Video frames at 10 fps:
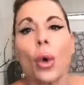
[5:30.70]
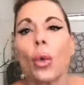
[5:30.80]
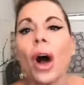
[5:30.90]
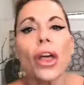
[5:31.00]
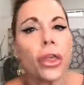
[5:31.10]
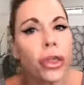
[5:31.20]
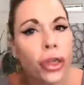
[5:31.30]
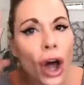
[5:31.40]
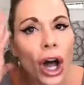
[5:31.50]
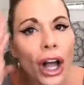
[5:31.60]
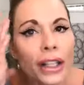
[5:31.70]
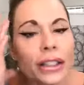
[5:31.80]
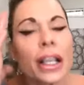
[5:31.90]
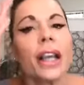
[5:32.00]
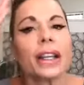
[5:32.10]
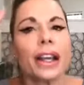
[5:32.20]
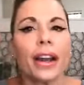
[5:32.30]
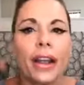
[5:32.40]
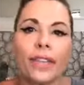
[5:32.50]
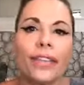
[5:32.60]
What thoughts can
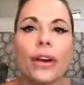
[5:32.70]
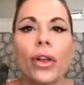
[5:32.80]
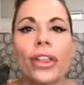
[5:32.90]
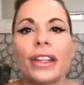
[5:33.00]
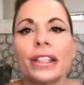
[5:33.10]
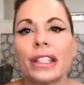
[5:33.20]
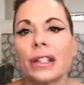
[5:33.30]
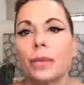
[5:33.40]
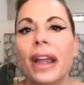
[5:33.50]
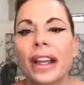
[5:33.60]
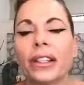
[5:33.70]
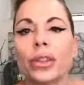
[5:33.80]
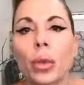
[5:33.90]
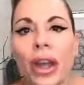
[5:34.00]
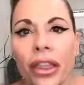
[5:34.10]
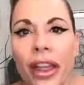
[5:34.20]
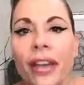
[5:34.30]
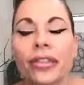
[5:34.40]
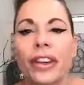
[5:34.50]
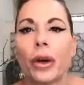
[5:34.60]
I fill this space with
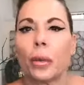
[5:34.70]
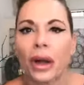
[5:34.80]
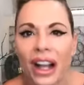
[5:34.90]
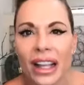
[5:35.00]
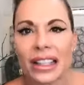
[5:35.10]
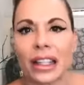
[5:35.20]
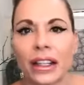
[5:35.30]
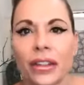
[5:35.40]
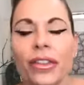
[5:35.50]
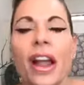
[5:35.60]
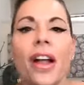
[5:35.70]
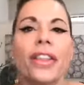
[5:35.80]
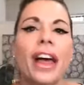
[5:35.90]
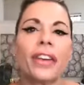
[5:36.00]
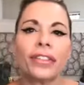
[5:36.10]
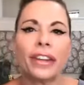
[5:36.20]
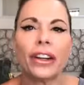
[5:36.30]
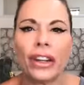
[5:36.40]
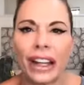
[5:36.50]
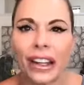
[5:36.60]
that feel positive, that
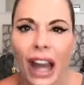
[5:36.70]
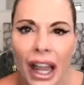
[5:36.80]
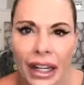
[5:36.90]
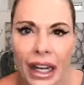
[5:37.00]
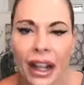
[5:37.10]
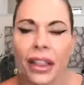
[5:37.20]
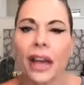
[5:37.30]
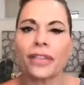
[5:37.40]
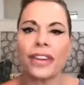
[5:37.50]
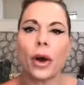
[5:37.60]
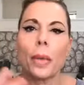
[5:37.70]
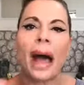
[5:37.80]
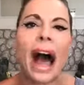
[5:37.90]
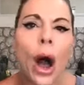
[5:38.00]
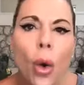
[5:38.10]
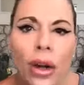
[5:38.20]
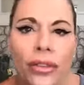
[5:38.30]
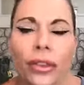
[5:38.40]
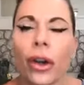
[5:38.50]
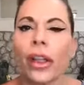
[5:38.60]
feel enlightening, that feel
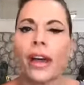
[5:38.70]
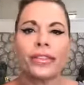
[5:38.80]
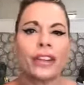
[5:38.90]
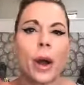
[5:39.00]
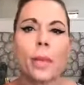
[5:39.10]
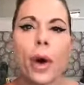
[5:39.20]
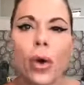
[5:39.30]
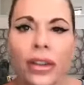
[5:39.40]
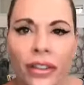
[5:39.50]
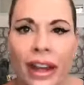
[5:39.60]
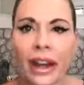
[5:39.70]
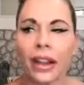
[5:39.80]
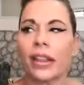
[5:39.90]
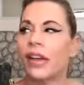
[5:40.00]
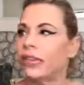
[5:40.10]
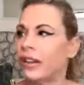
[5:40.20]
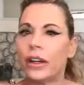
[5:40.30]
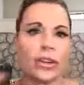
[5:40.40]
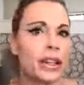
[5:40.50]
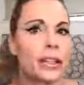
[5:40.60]
powerful, that feel motivating, that
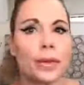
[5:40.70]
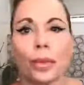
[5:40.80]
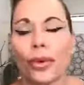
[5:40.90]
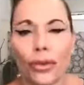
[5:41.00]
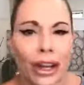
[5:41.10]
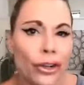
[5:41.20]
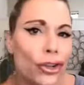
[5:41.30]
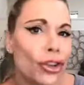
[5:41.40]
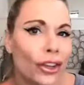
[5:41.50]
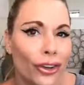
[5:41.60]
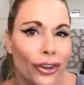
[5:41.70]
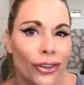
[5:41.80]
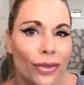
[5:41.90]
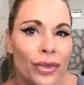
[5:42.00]
feel inspirational?